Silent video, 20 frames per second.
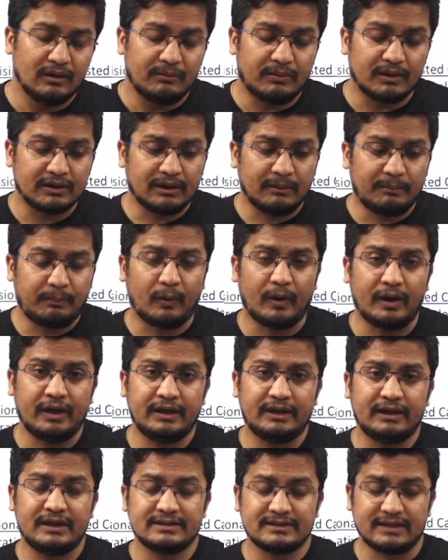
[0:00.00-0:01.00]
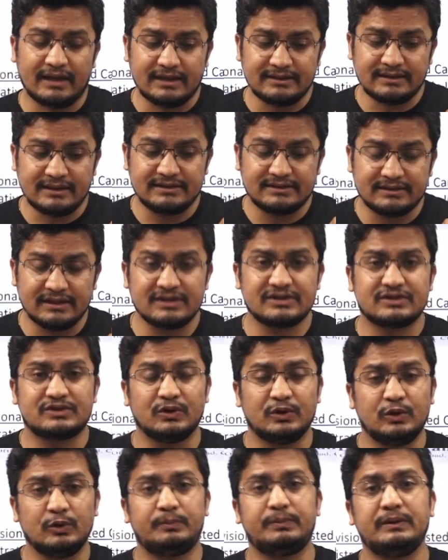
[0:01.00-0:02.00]
But the point is, as I just
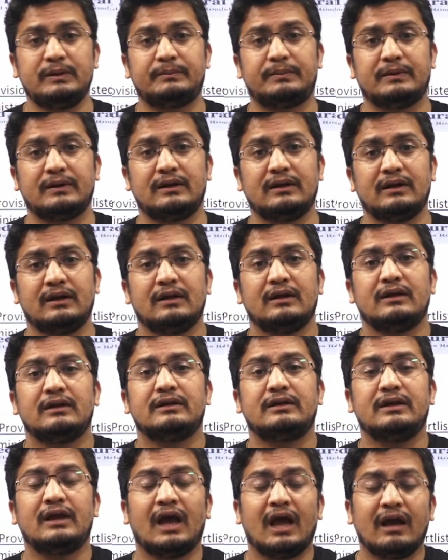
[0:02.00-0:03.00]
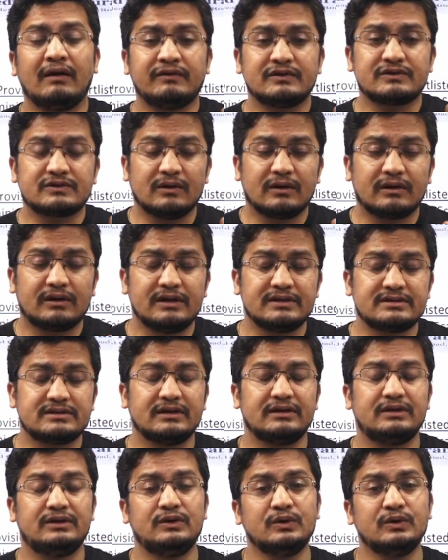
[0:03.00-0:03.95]
show you people, they have shortlisted a